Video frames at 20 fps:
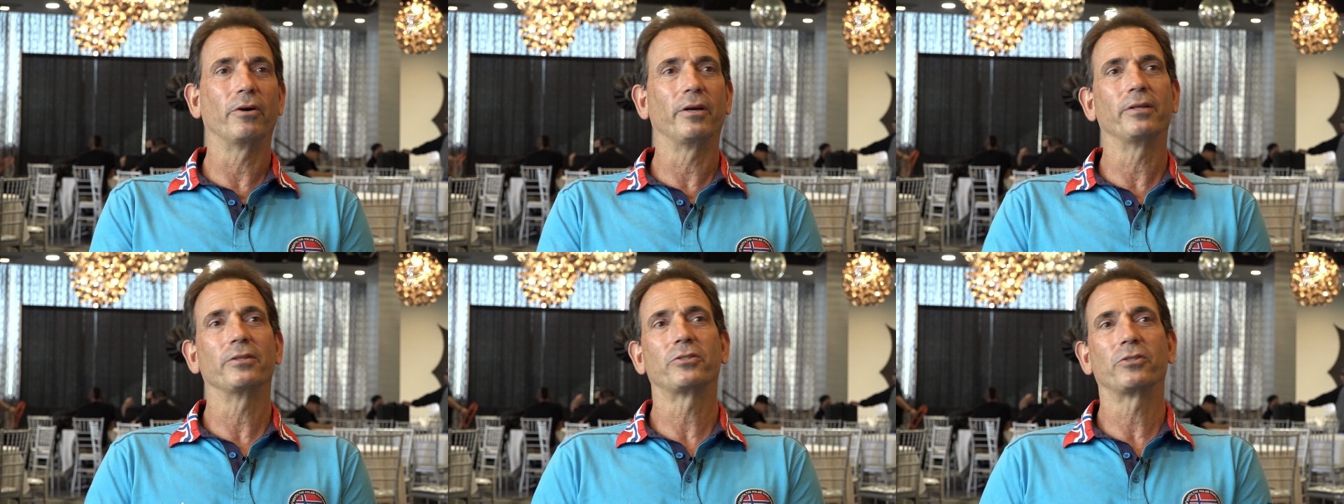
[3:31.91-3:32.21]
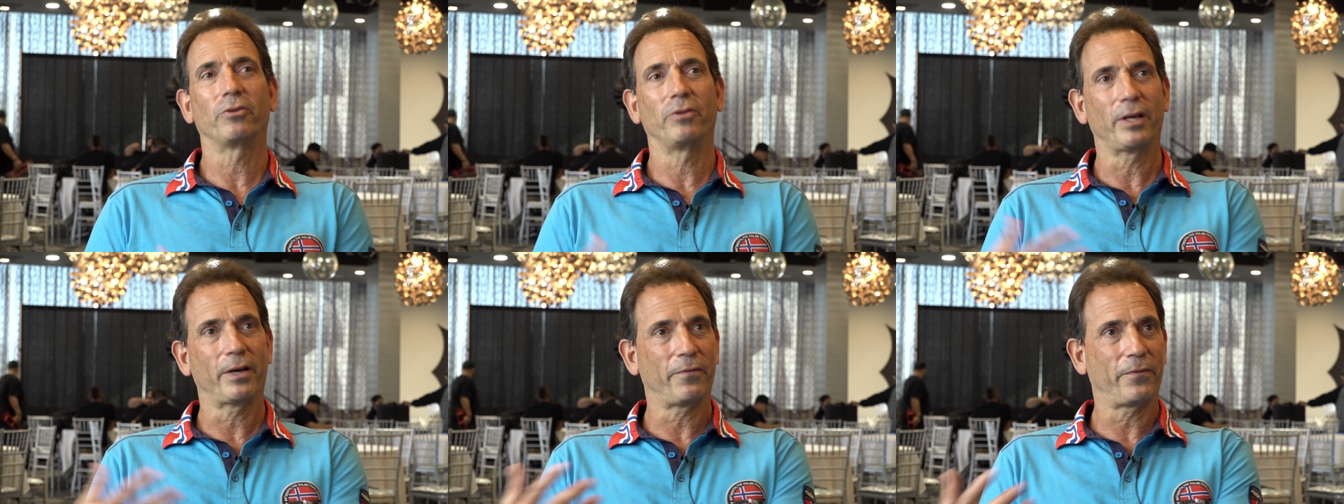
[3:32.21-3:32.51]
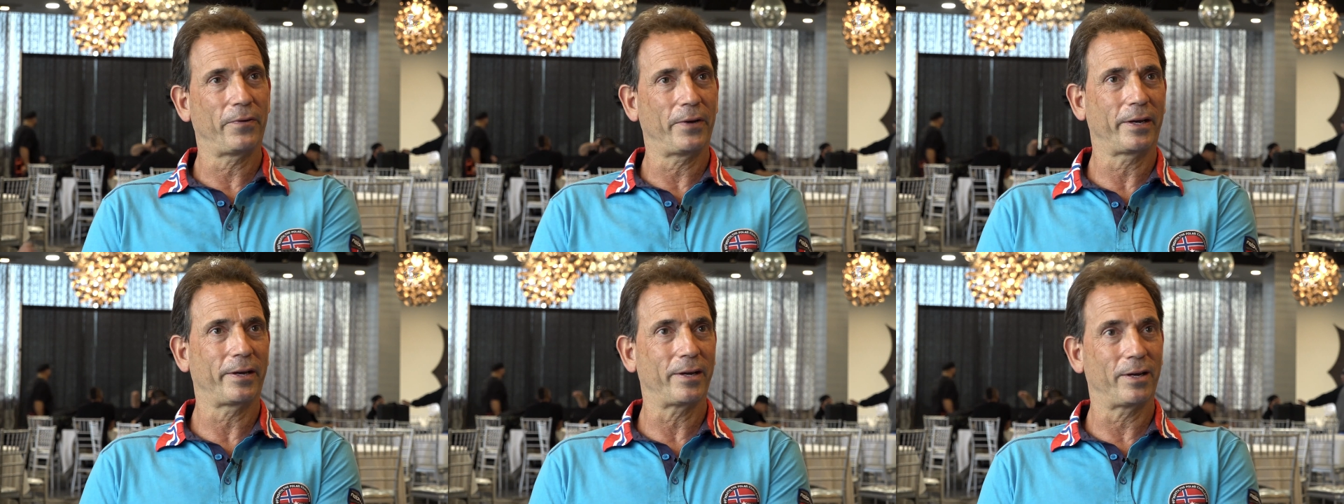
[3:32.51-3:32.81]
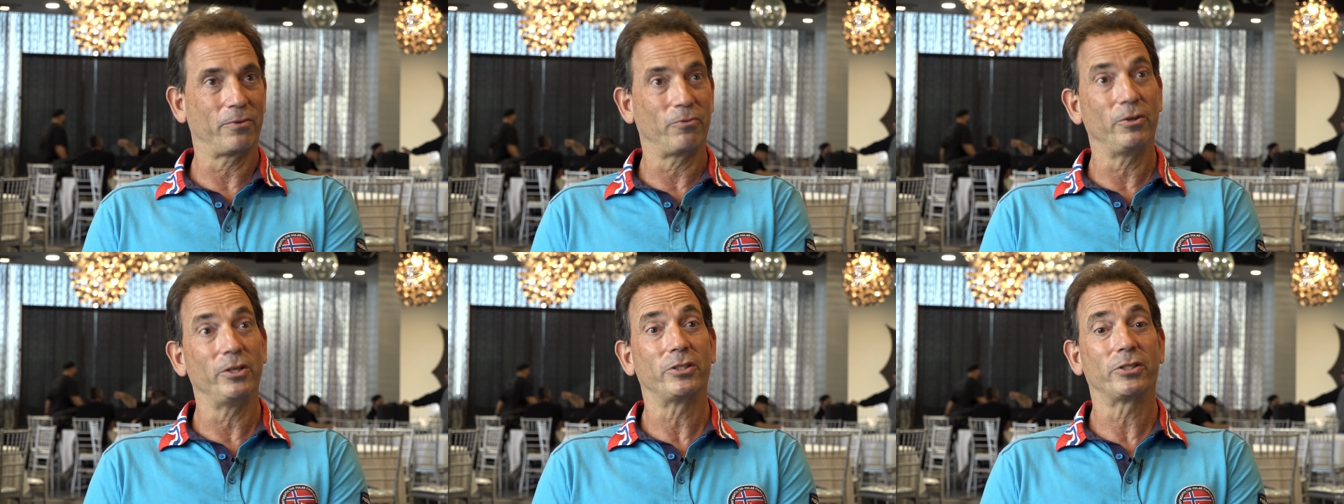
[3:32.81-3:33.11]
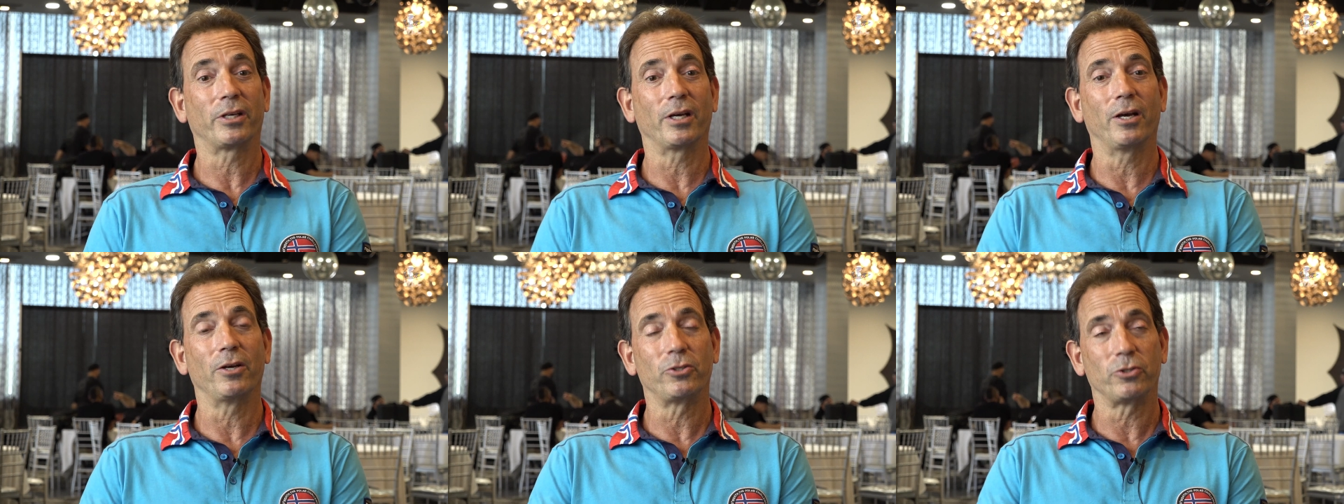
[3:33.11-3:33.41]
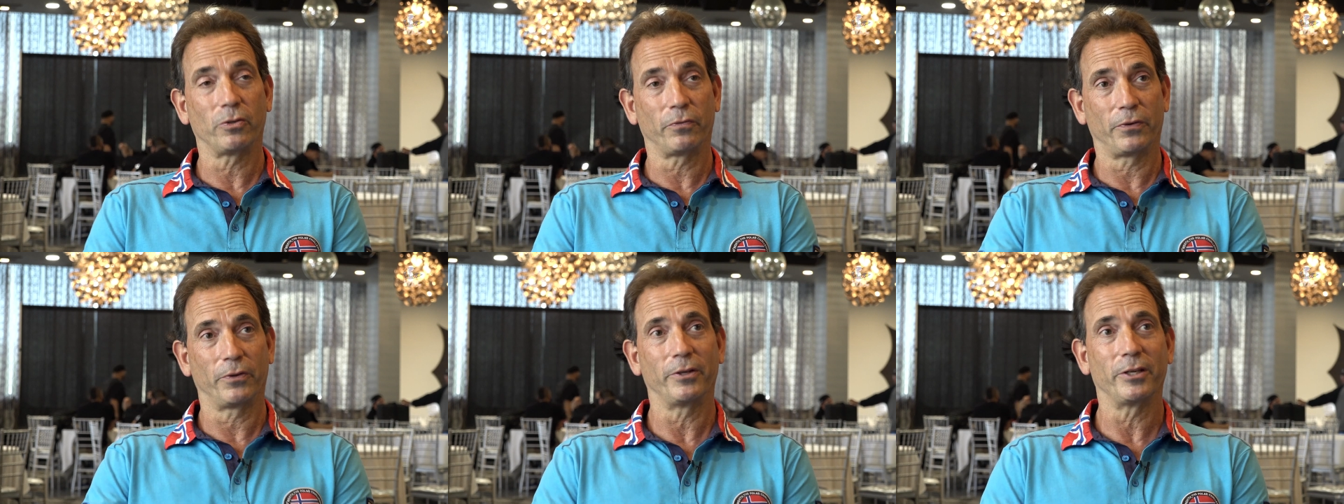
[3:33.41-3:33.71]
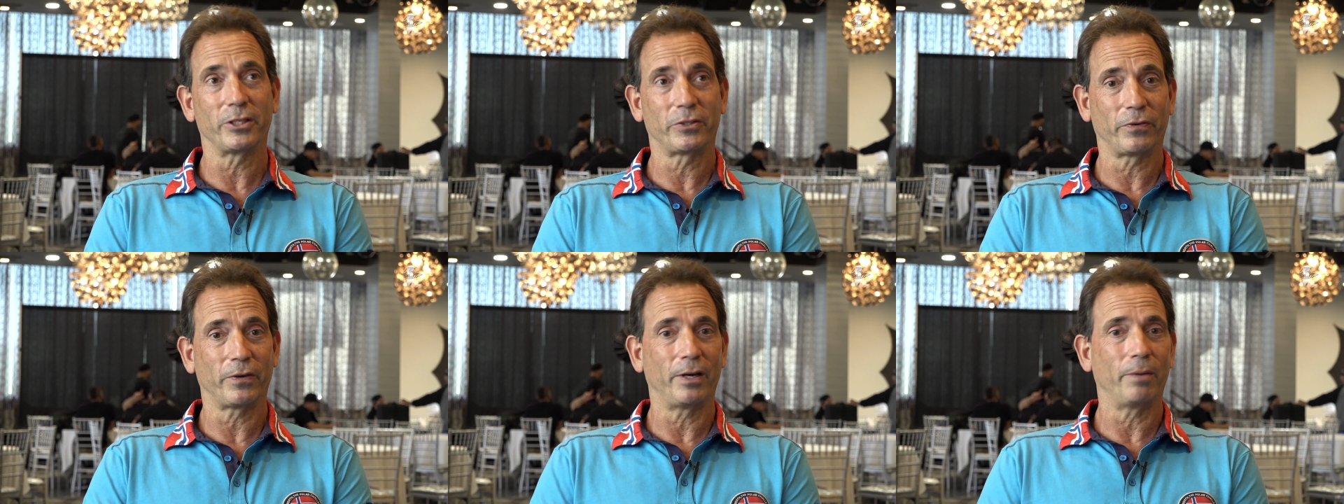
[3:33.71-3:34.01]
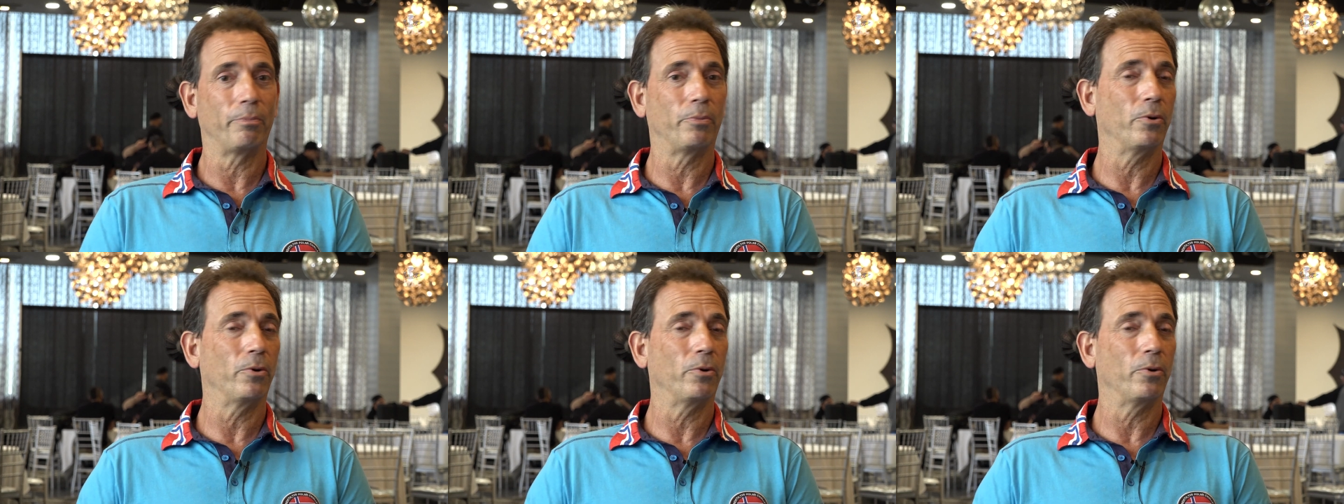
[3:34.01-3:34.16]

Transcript: and so that fight got rescheduled for this fight.